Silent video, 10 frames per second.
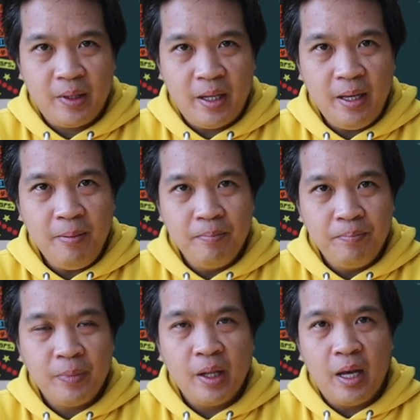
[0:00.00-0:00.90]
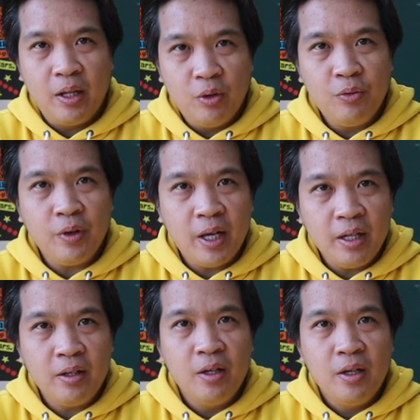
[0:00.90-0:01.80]
okay? And don't
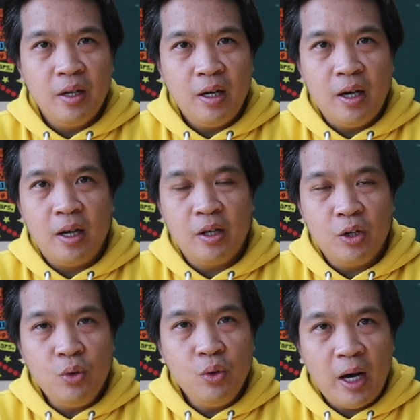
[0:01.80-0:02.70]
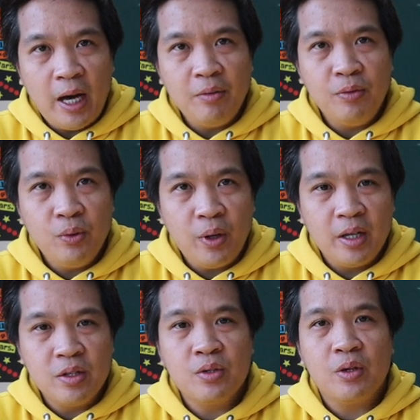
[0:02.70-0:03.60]
forget, you have to
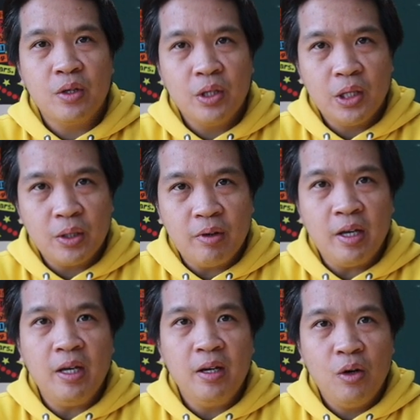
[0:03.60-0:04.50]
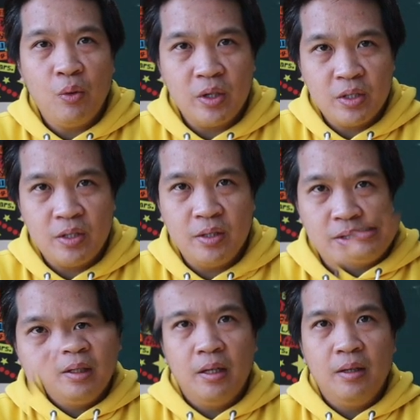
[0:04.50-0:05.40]
answer 3
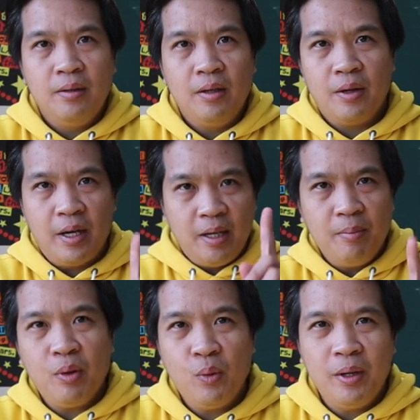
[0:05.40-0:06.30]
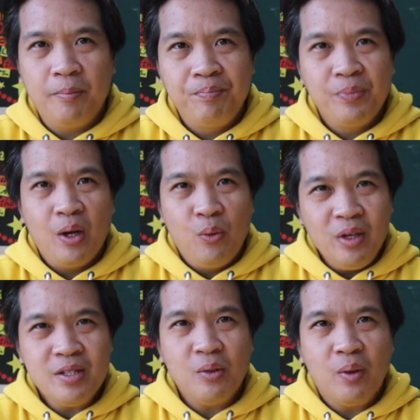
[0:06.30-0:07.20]
questions. Okay, number 1,
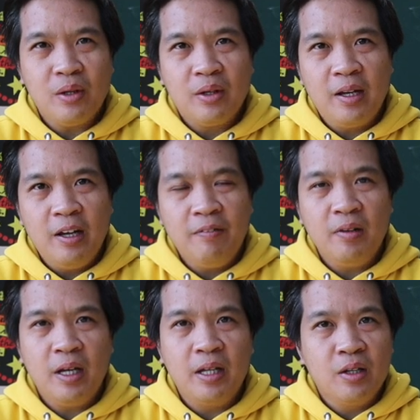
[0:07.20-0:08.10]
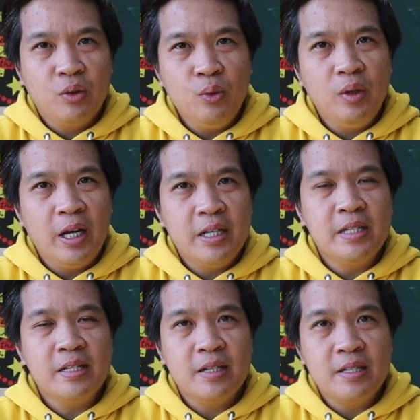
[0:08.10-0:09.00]
was the water level in the 2
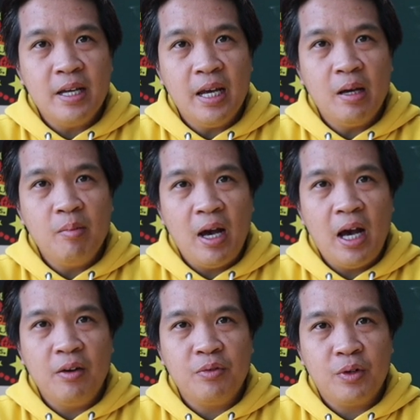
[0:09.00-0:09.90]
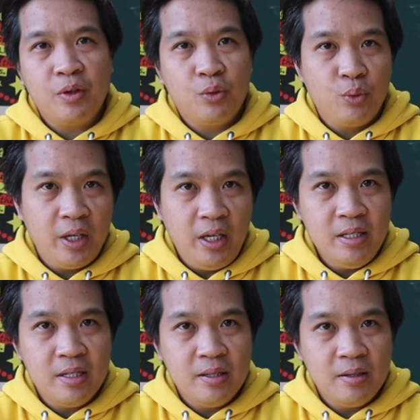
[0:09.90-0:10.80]
glasses the same after 2
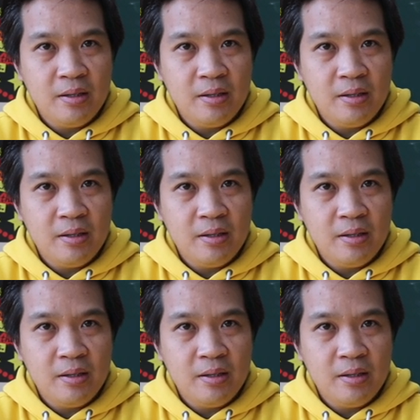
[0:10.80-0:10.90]
days?